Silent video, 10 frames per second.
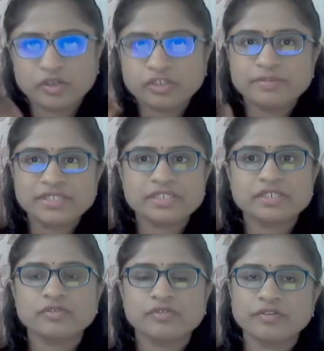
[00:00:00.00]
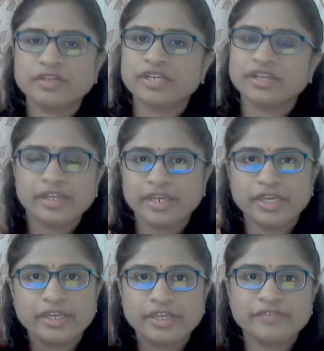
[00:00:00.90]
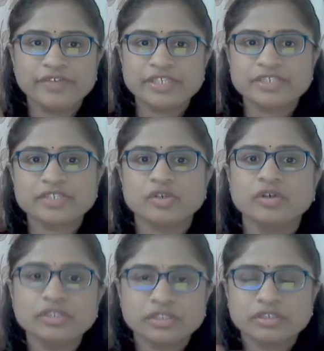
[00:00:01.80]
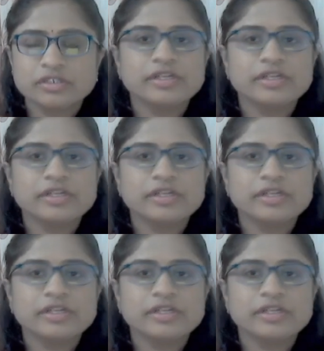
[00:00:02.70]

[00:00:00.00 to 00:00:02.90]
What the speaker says: On the basis of our, if it is a song,